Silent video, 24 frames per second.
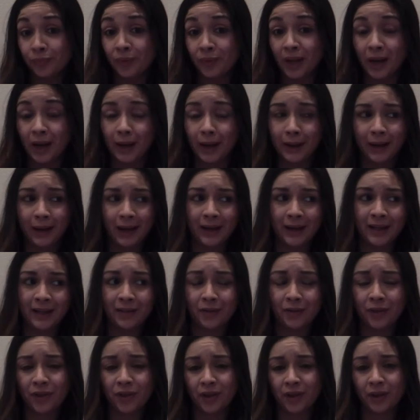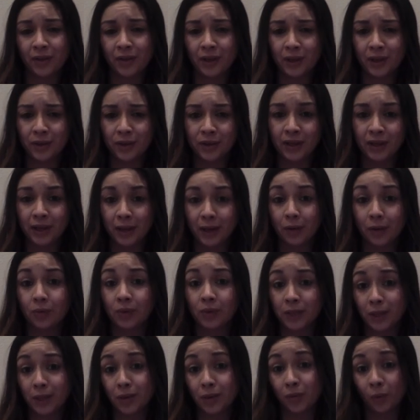I never thought that you could get a really
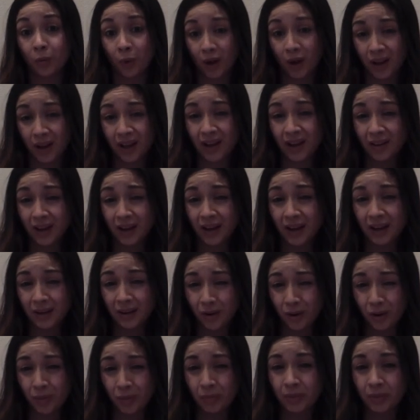good workout at home,